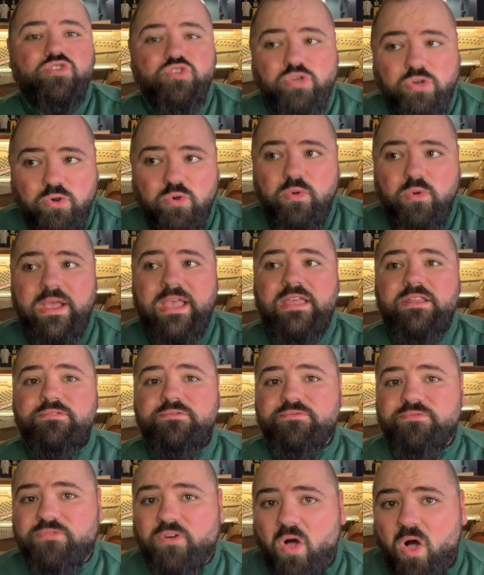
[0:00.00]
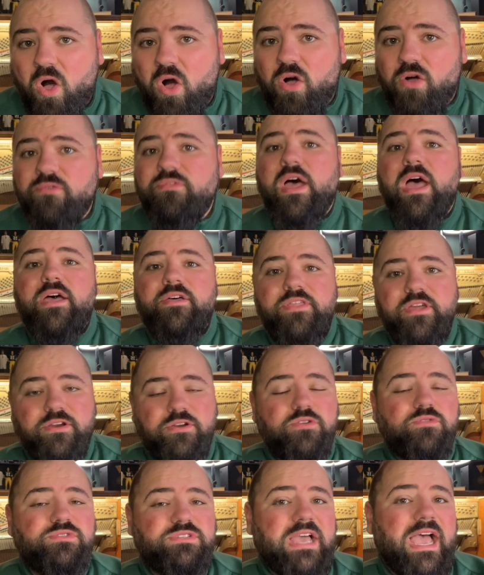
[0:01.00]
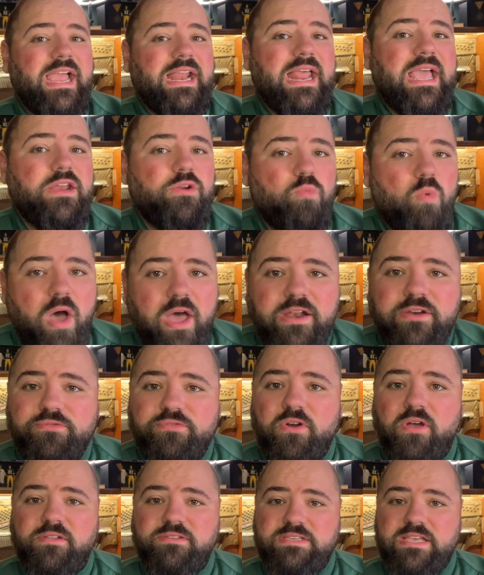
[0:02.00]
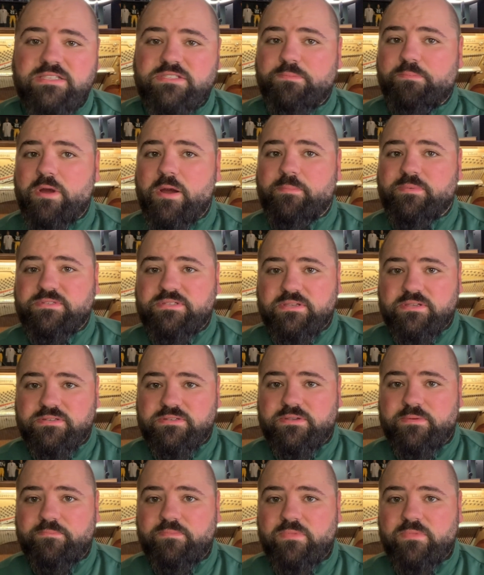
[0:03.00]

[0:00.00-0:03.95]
to involve their new tight end one for all intents and purposes.